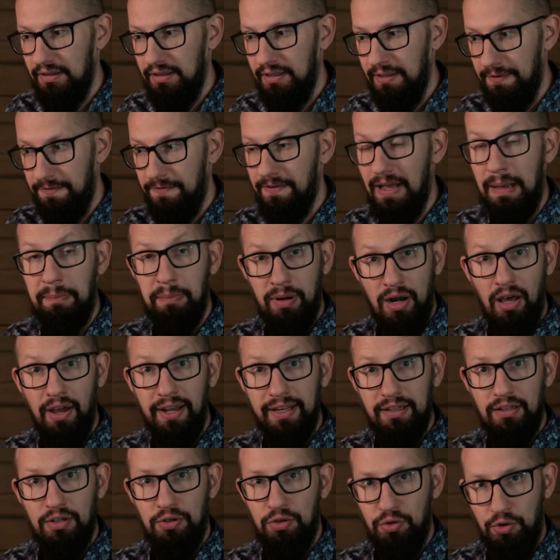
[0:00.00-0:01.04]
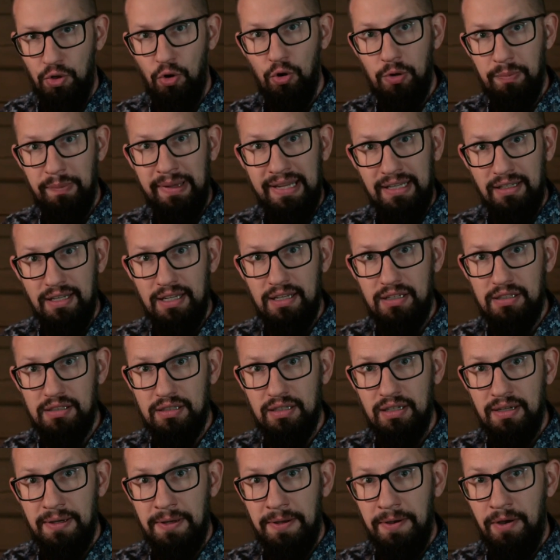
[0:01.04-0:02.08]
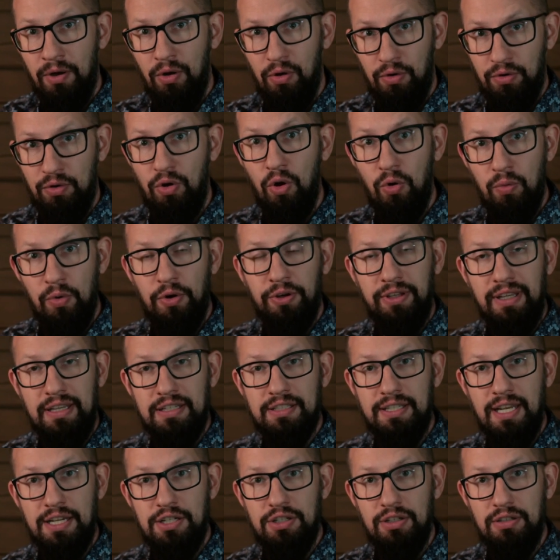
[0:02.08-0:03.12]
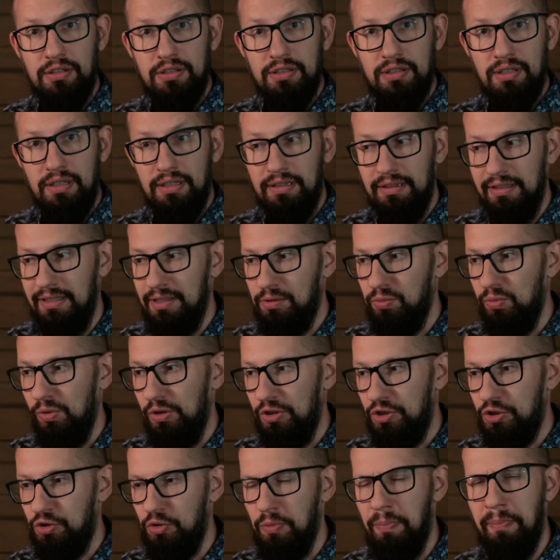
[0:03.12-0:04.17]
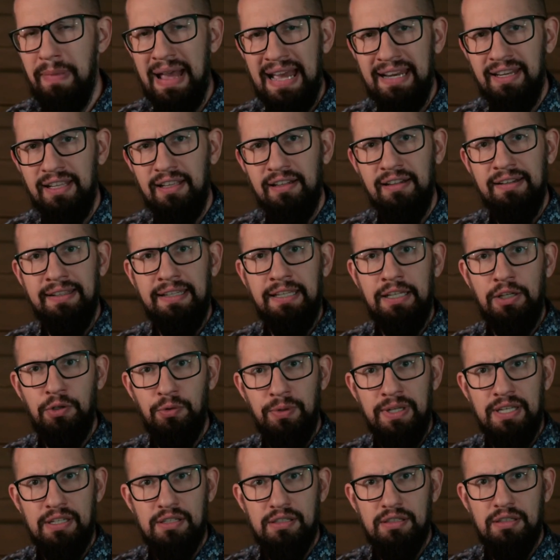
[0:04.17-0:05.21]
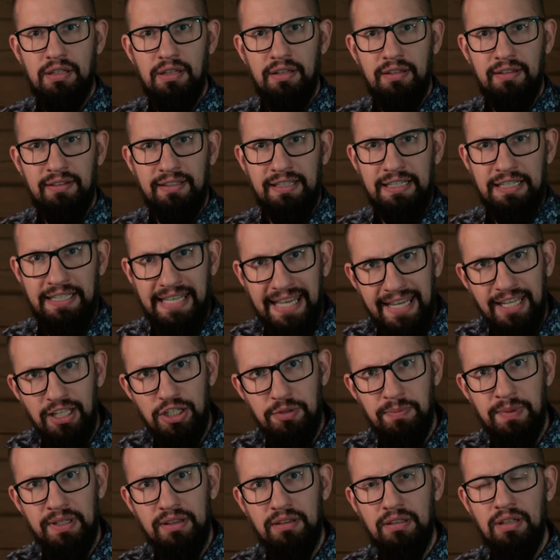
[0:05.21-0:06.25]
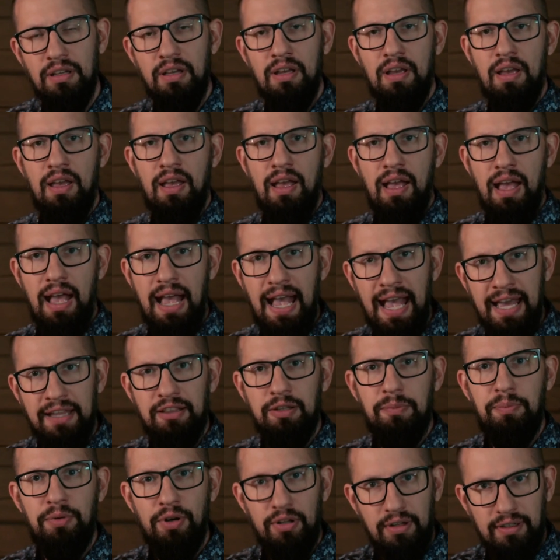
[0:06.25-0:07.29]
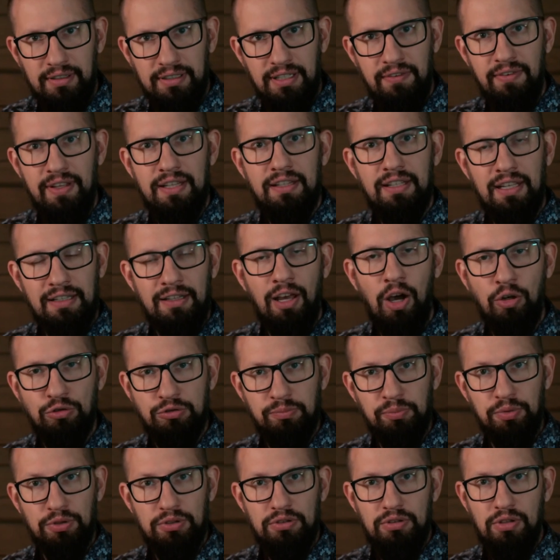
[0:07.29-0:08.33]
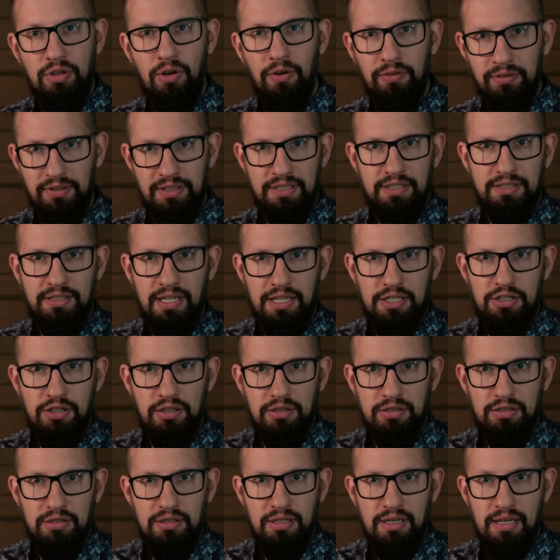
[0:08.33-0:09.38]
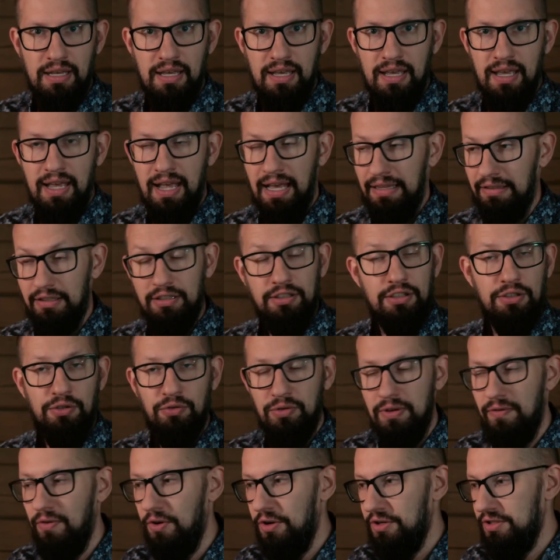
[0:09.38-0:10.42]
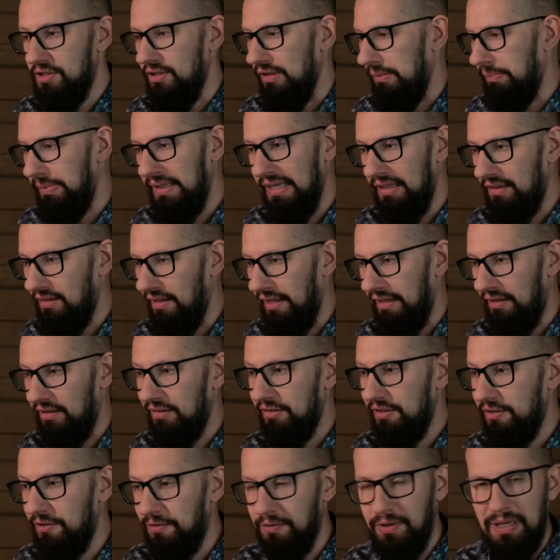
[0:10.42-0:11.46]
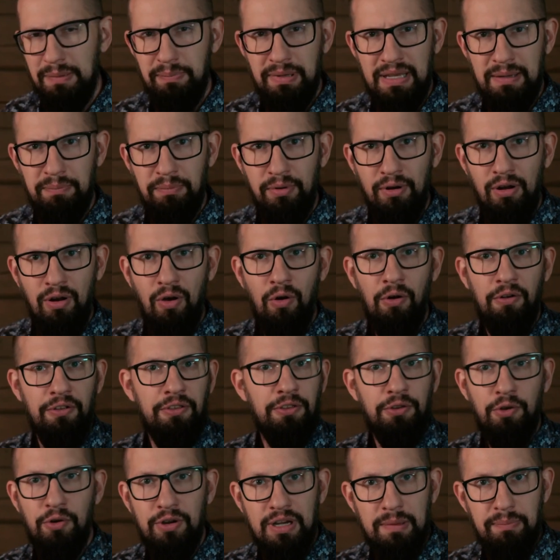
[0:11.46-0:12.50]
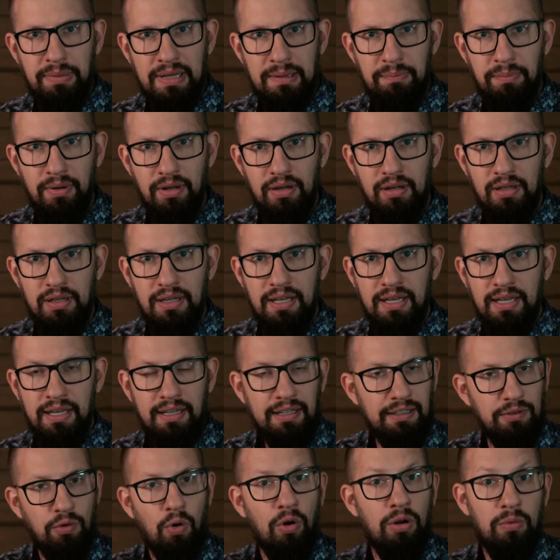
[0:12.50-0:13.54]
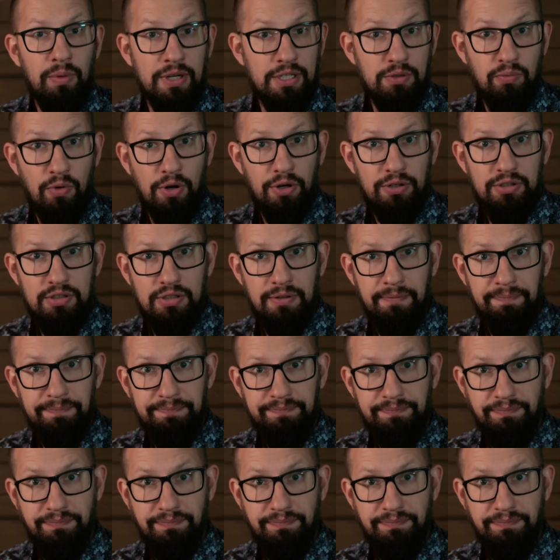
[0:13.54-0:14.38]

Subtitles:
if applied to your meetings or co-working sessions, these will dramatically increase the engagement and the productivity and output of these sessions. And this is universal, be it like 3 people or 30 people, it always works.